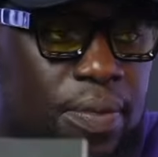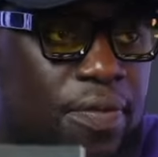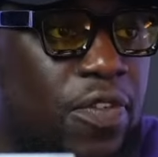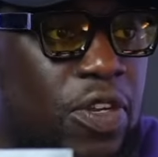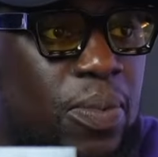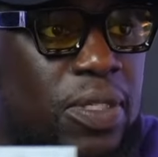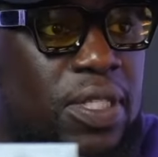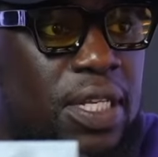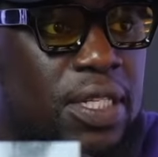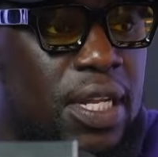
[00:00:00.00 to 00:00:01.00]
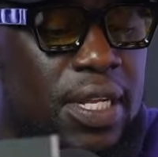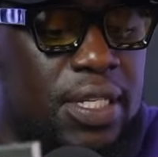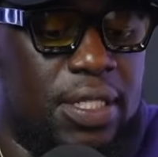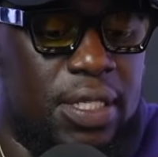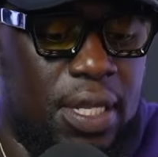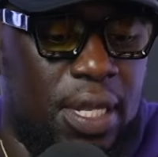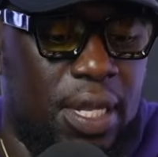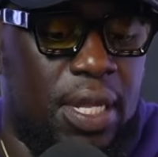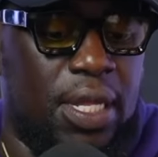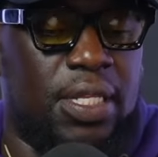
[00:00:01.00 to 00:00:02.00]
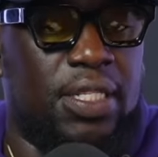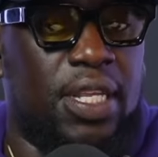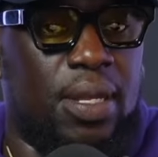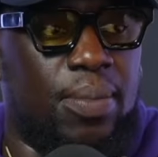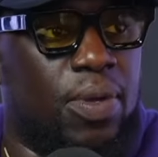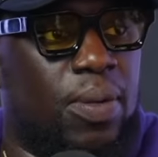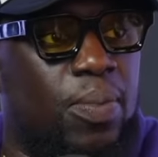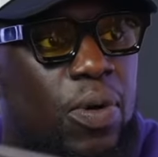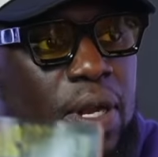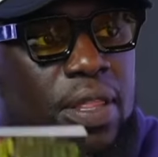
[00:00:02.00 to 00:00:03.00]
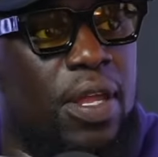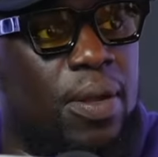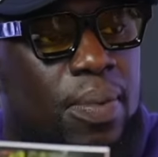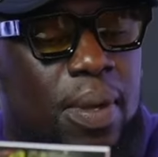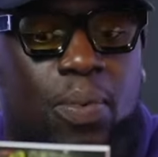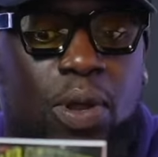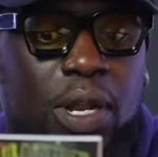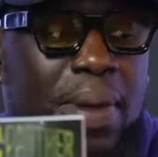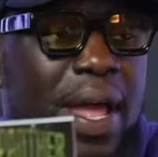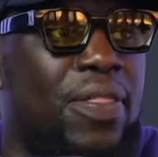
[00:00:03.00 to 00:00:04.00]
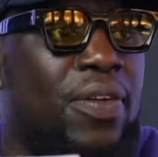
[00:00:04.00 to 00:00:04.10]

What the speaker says: First book, Changing Lanes. Second book, Poetic Panther.